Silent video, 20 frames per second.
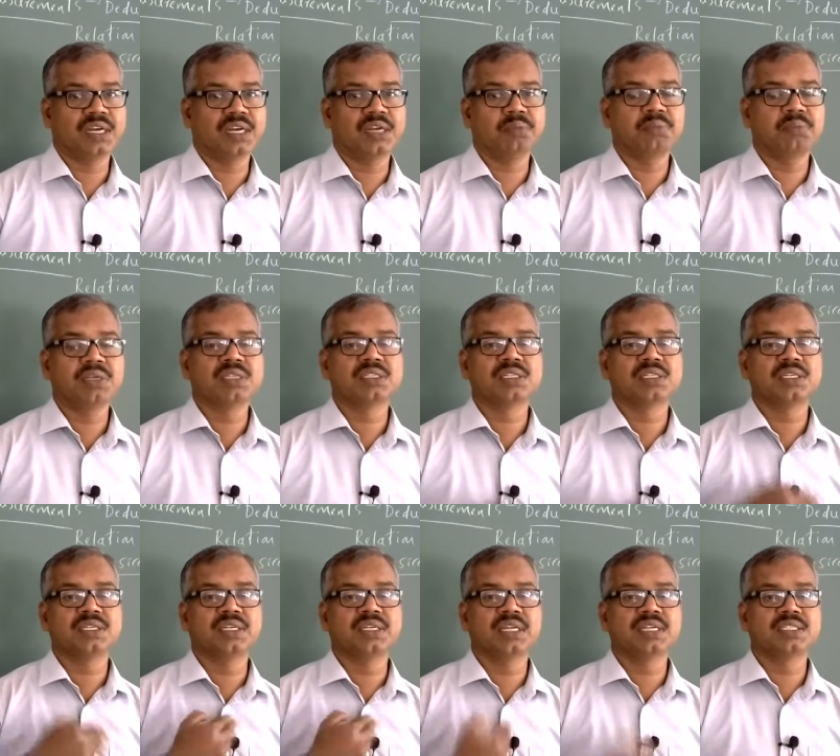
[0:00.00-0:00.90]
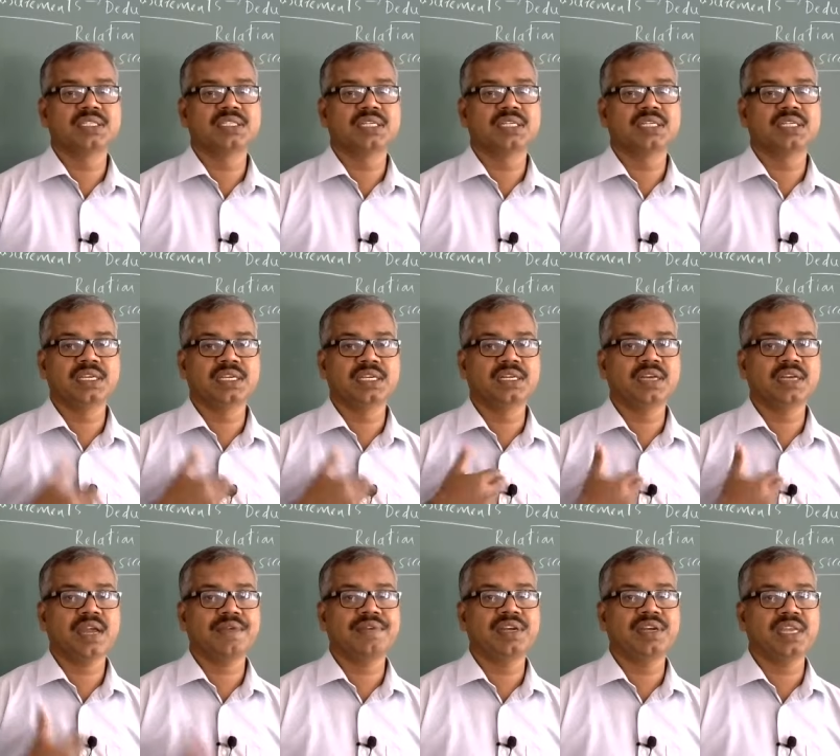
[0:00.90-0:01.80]
It means density,
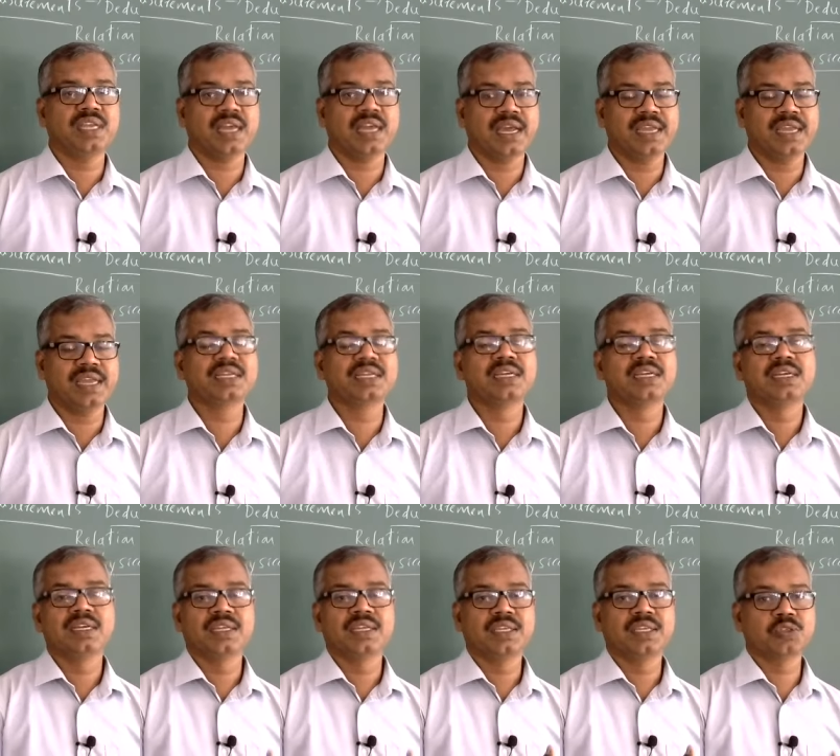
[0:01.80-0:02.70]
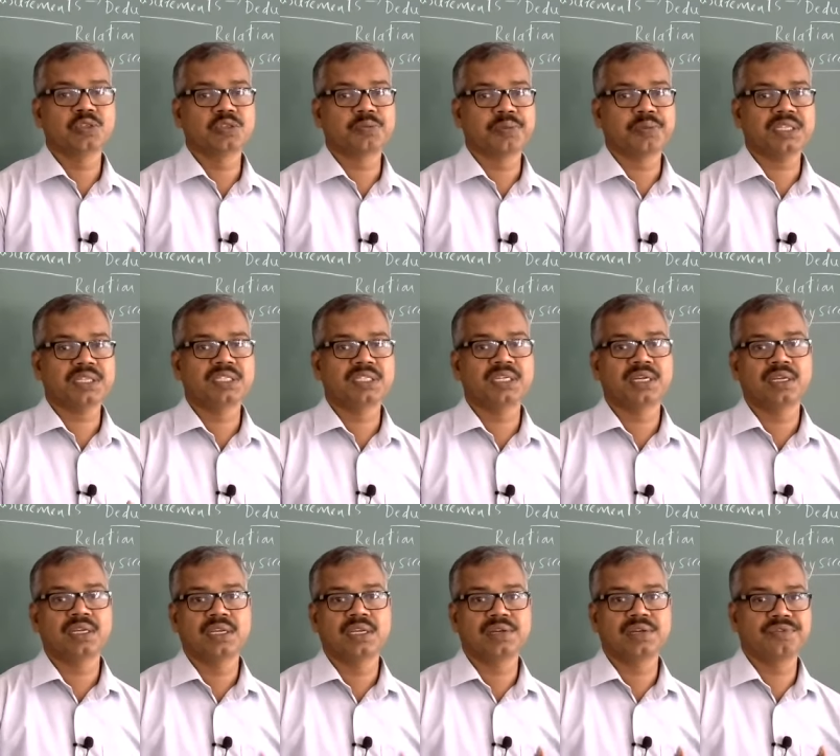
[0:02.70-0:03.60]
gravity, height gives pressure,
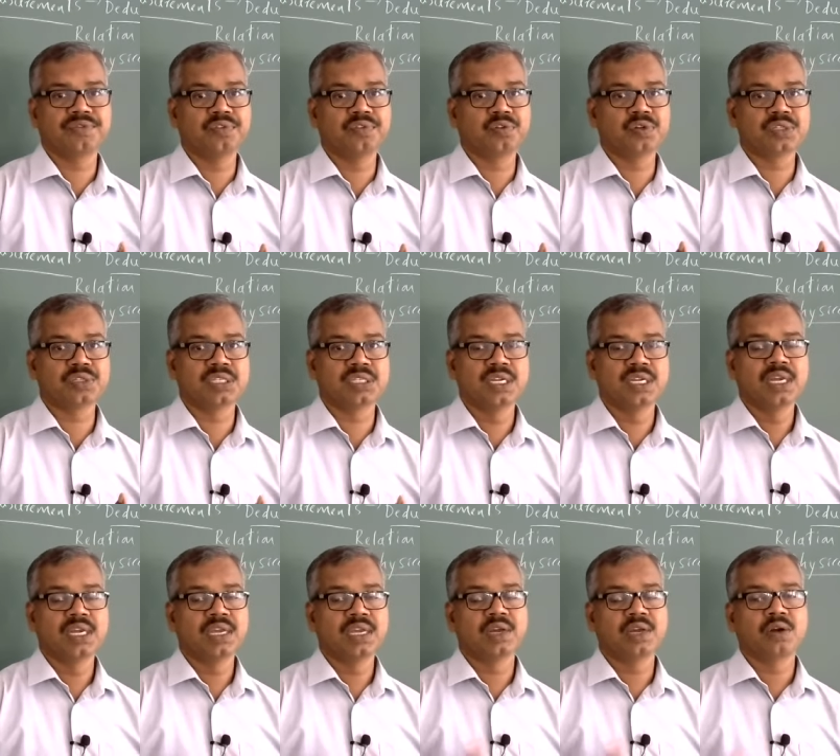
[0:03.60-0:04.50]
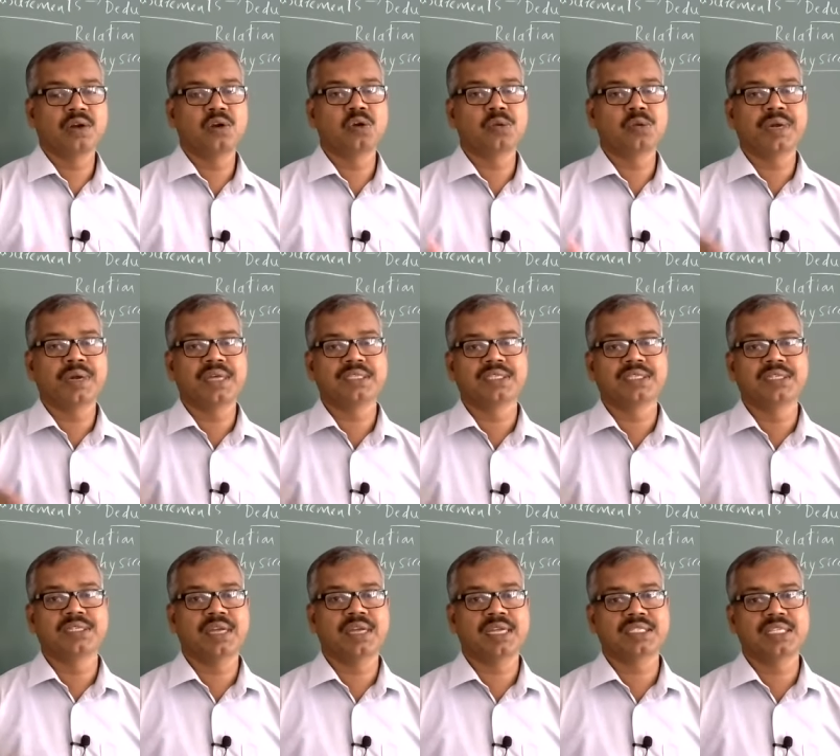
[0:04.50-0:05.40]
your force equal to mass
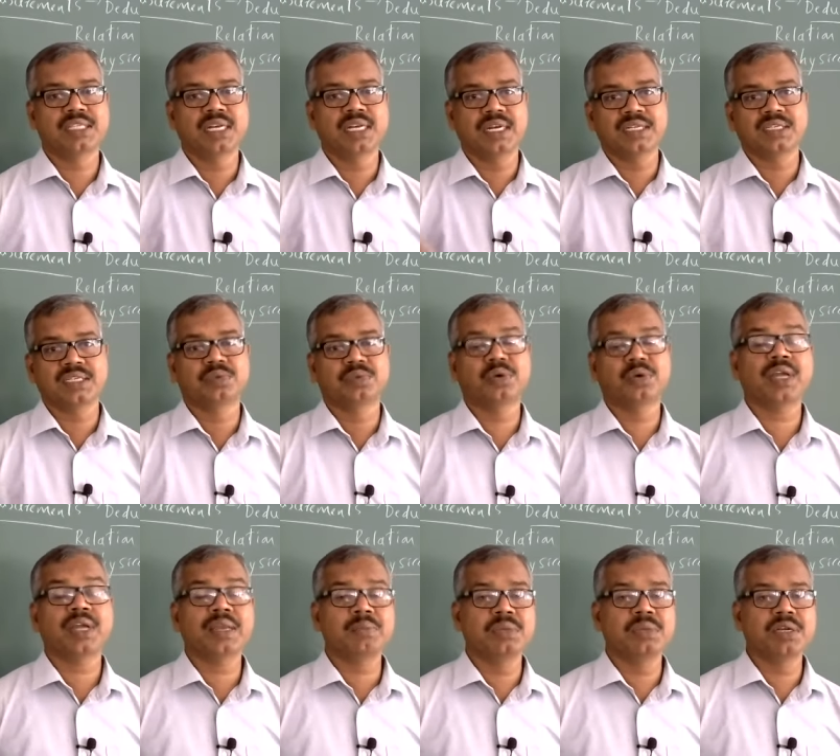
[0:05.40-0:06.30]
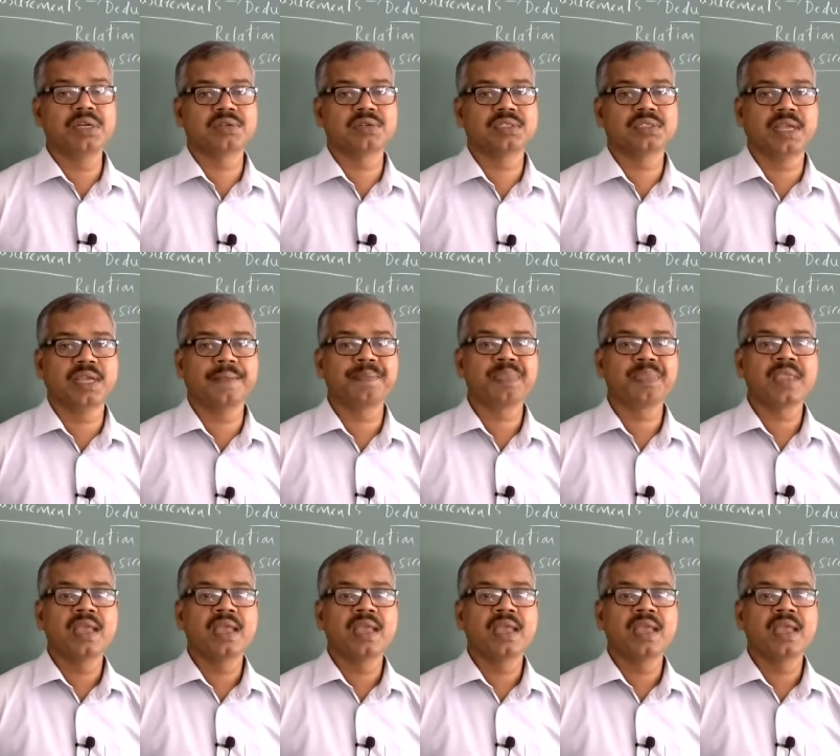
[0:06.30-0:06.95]
into acceleration. What I mean to say,